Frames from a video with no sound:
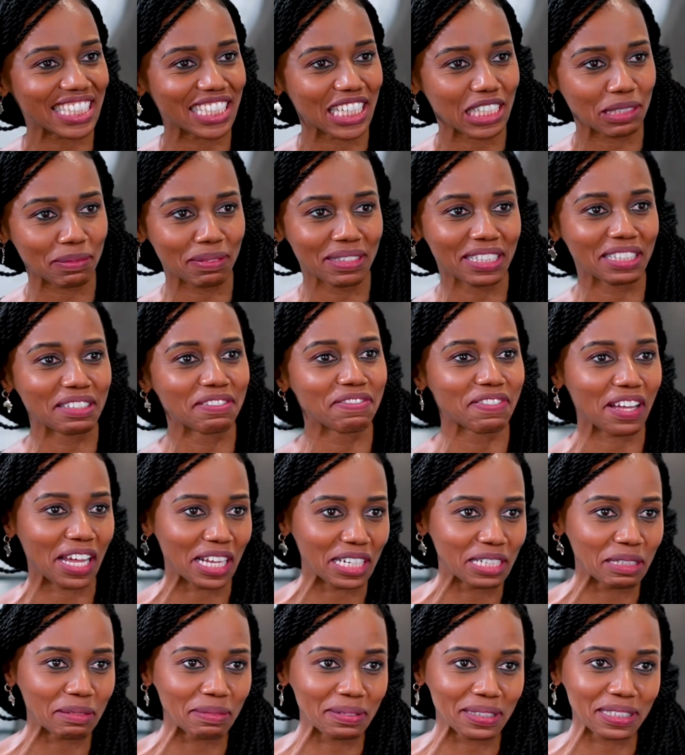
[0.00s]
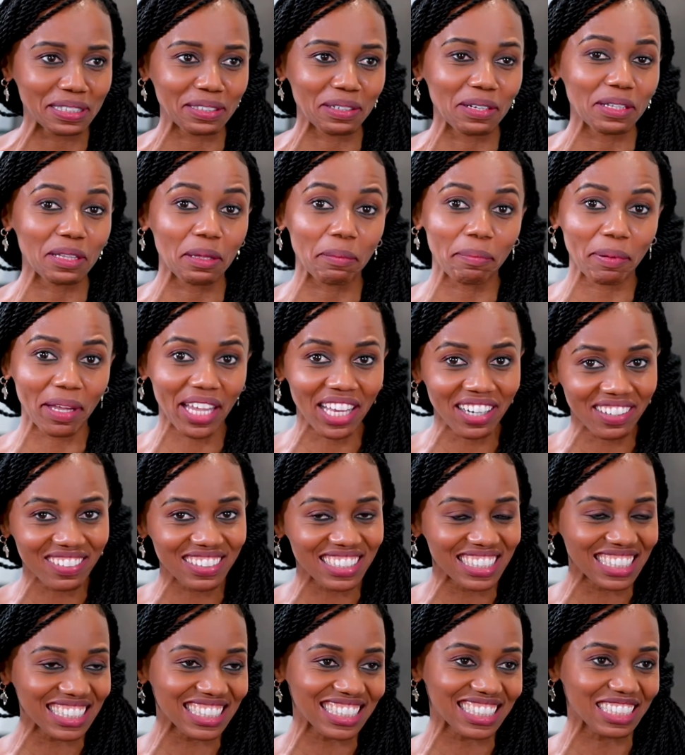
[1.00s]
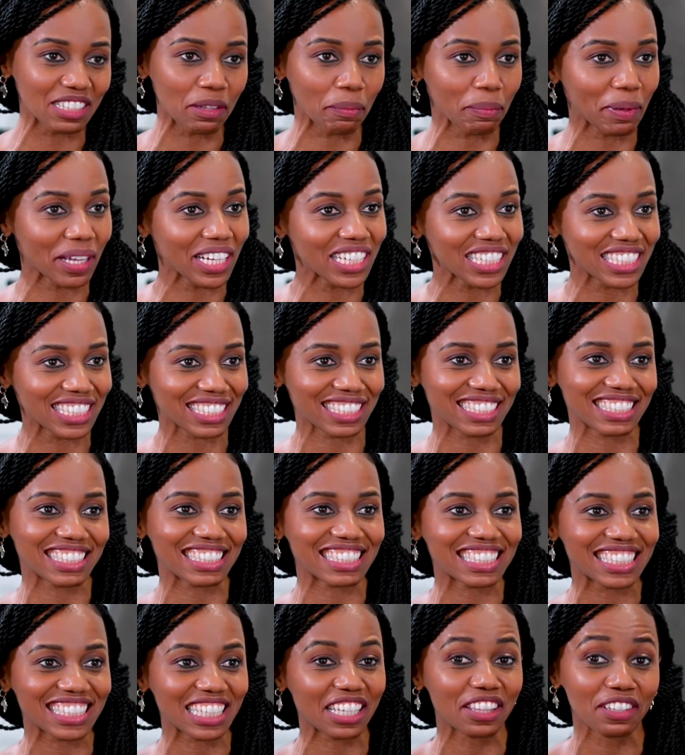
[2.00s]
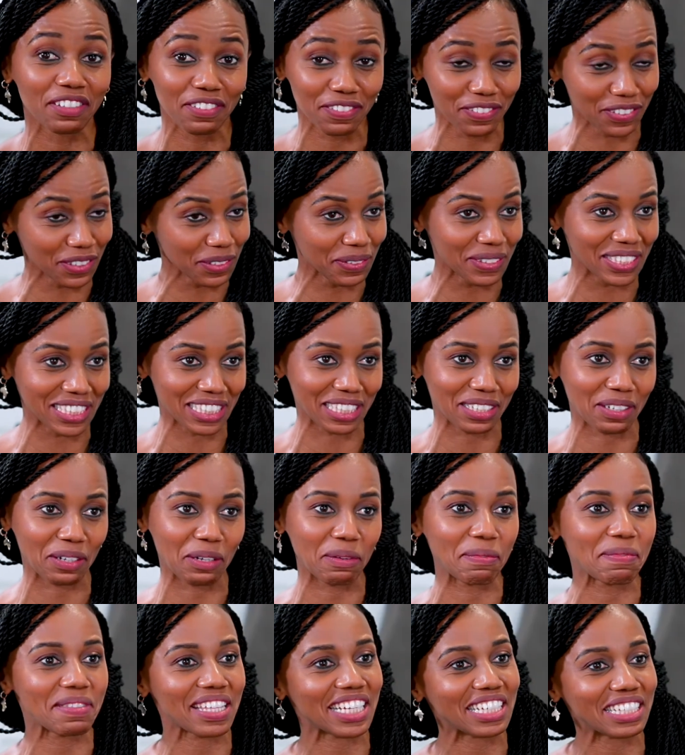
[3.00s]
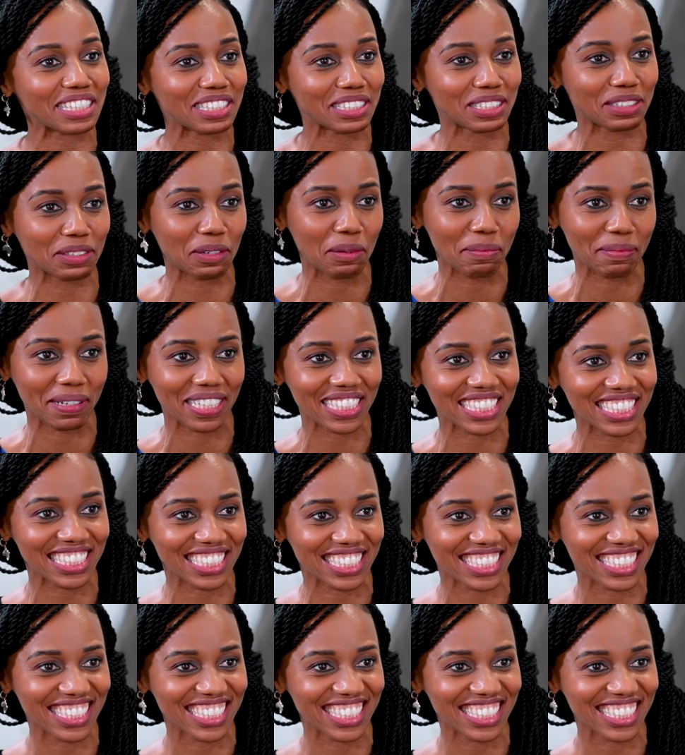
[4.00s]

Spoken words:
has been invaluable to all the parents, the patients, and the viewers at home. Thank you so much.